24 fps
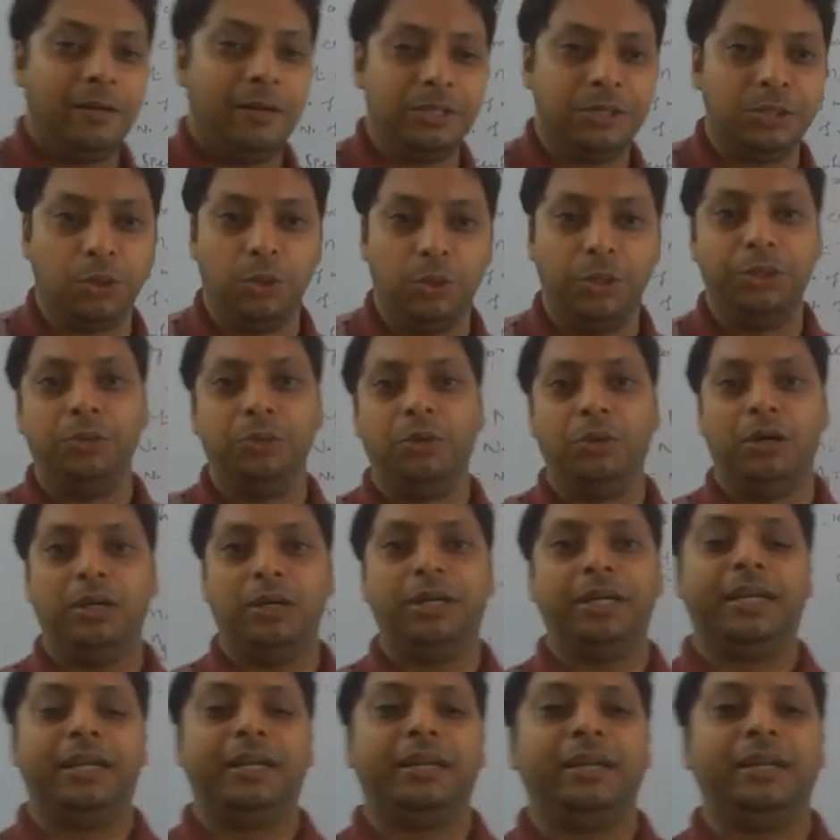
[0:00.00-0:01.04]
so
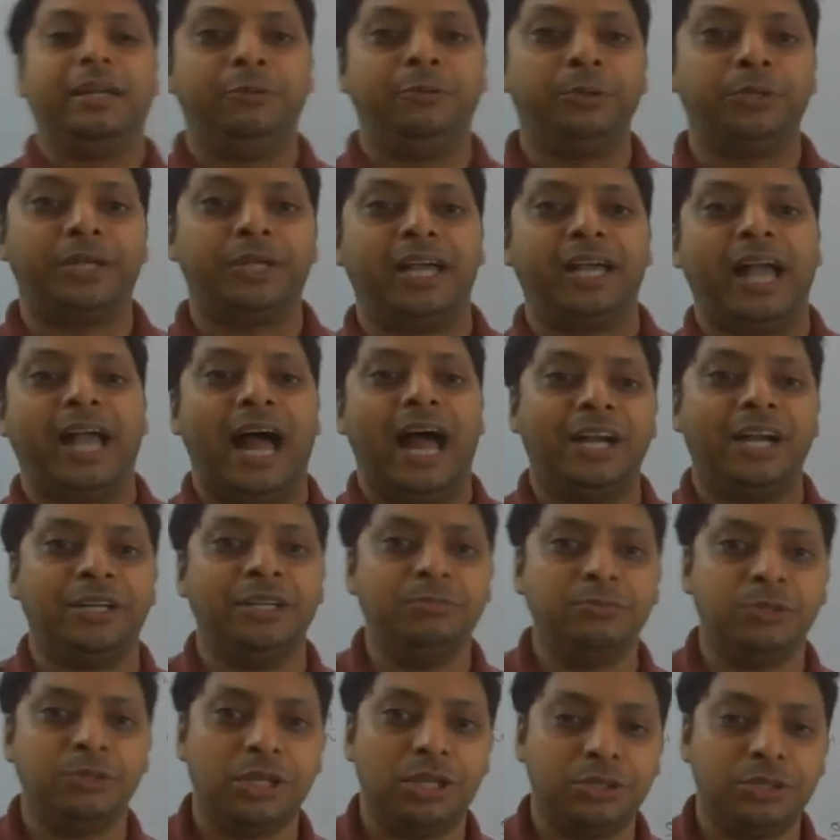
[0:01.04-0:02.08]
if you take
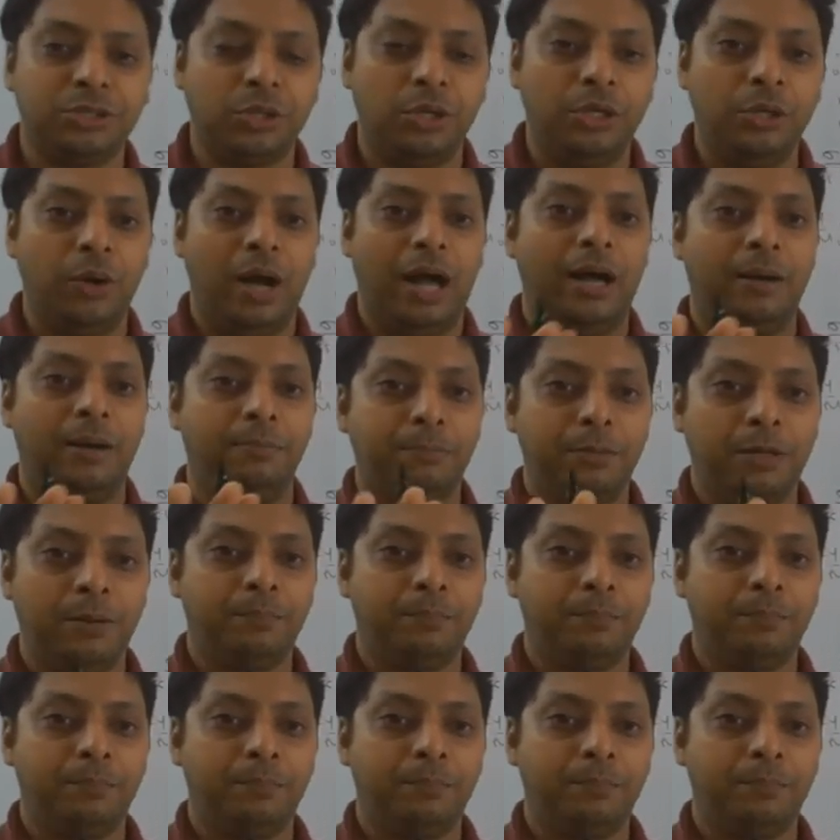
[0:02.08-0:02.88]
atoms, so you have